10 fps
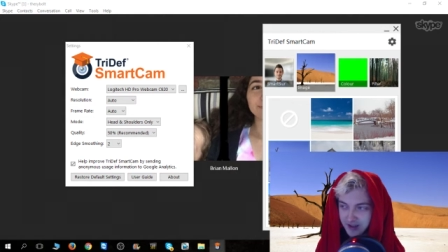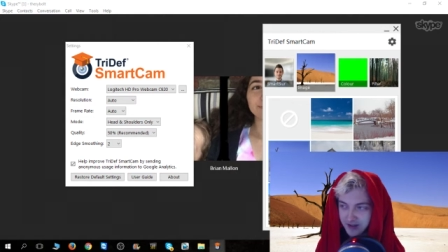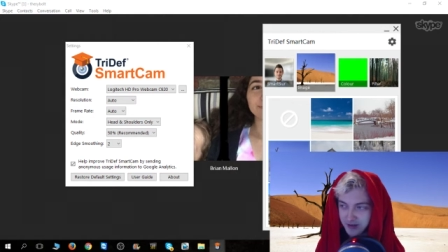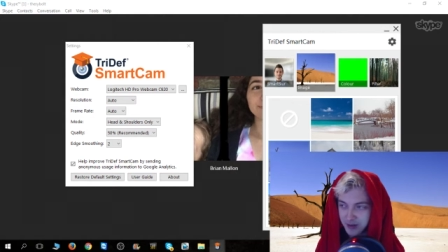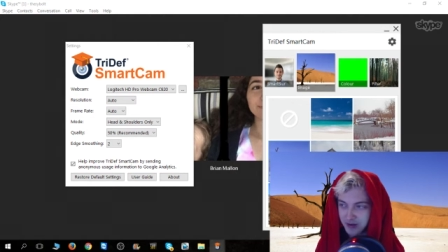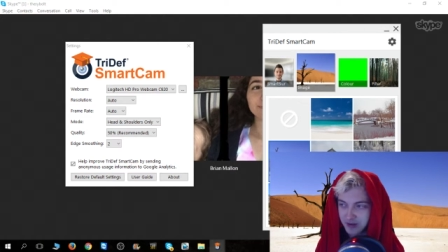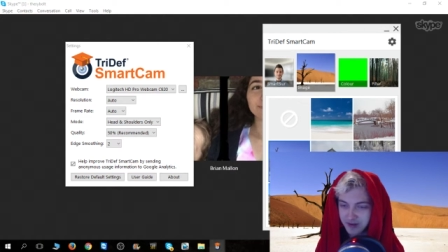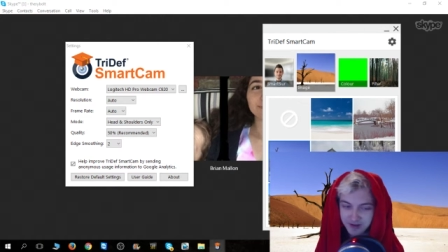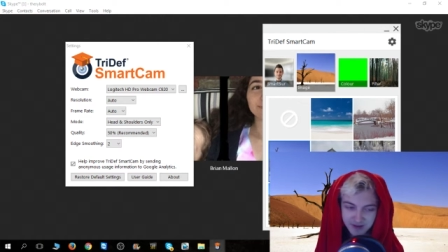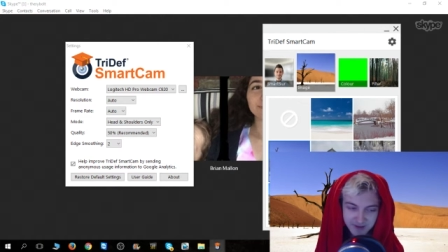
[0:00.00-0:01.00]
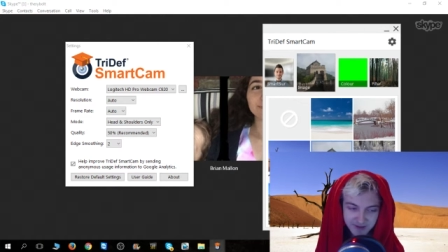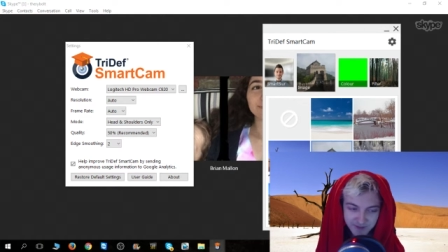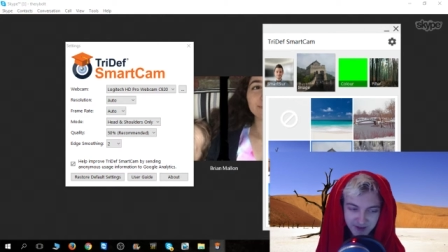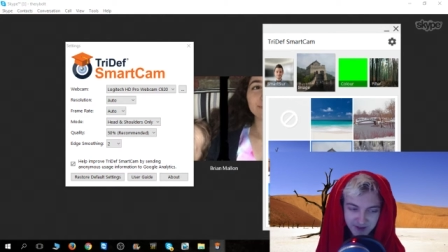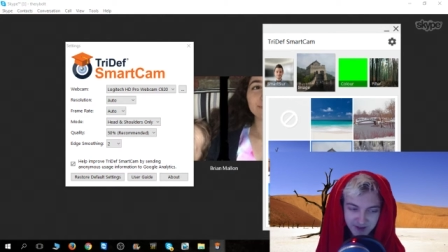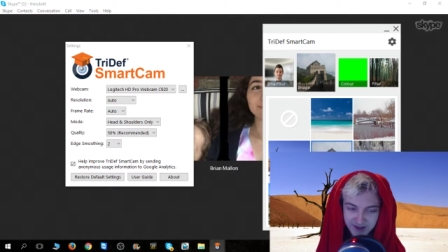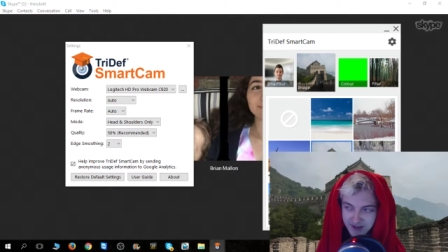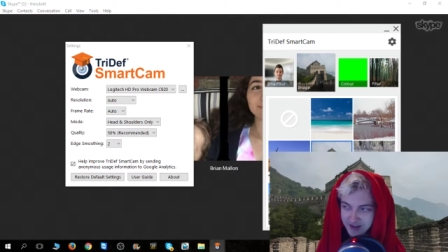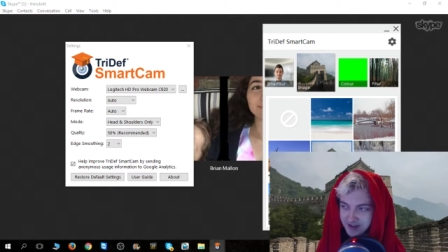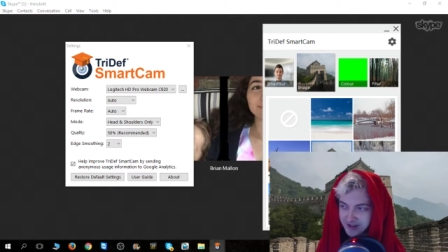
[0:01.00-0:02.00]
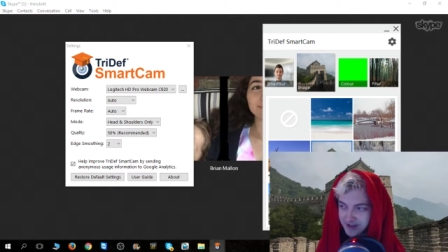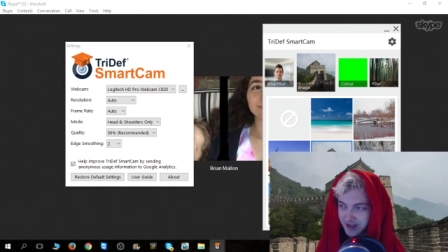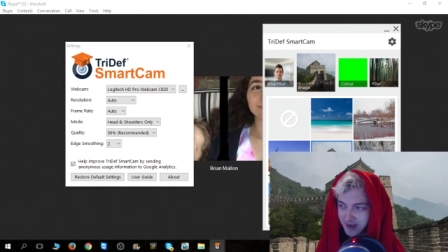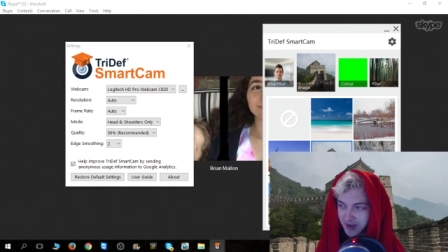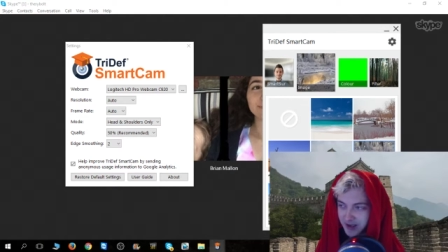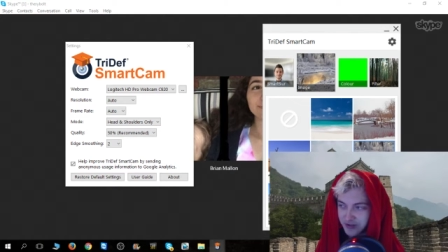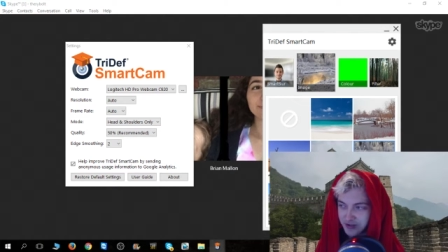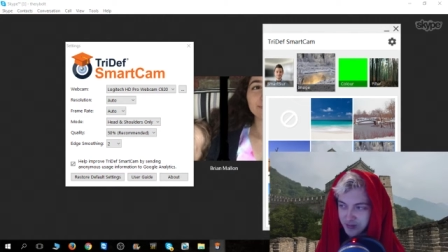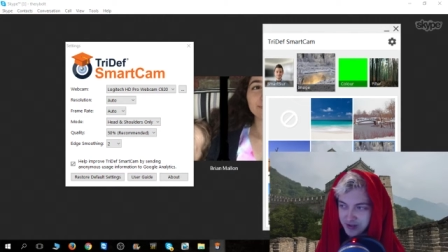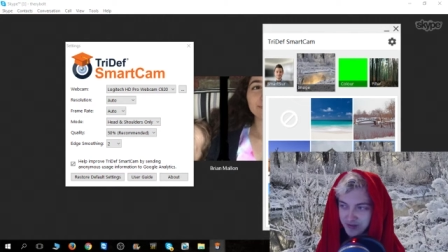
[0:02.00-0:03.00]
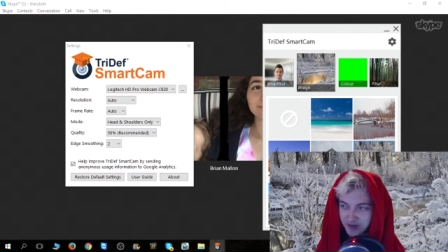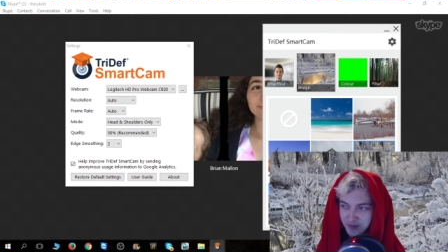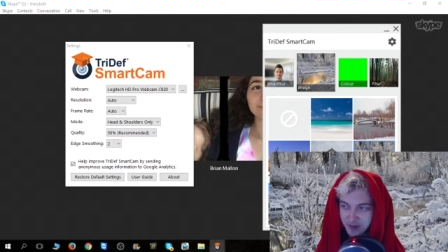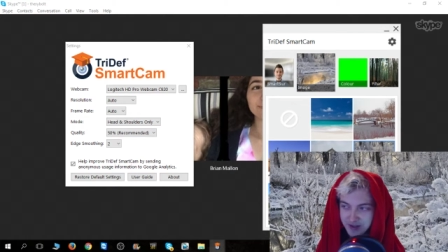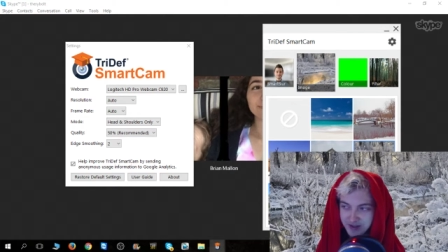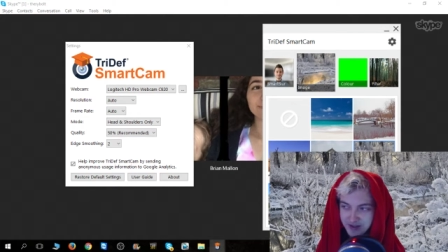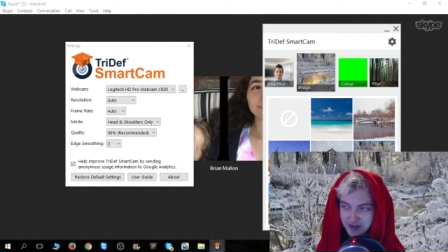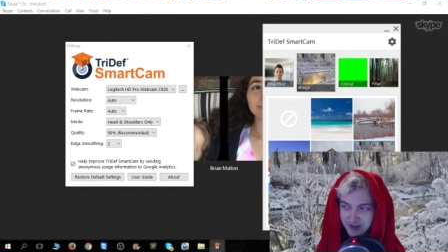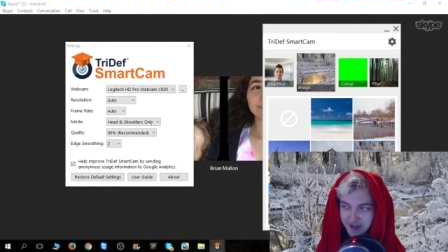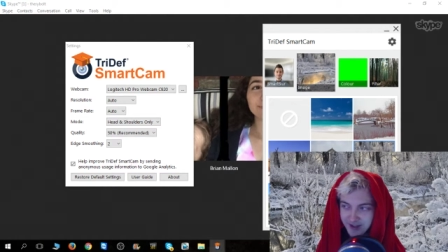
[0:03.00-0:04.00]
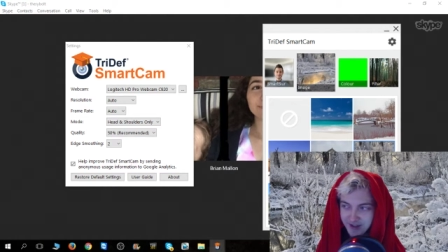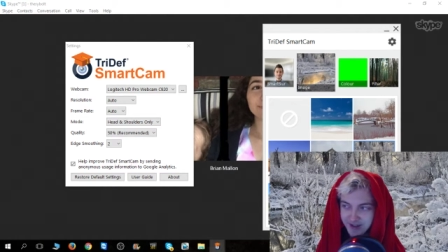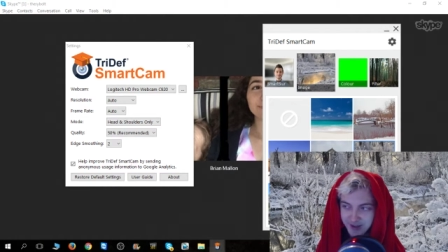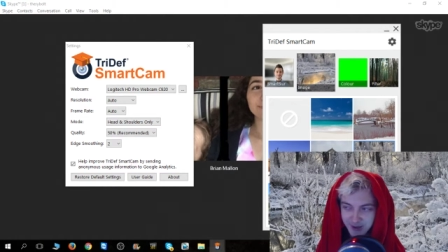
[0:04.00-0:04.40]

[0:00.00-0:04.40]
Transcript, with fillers: Look, like this is I'm having too much fun with this. So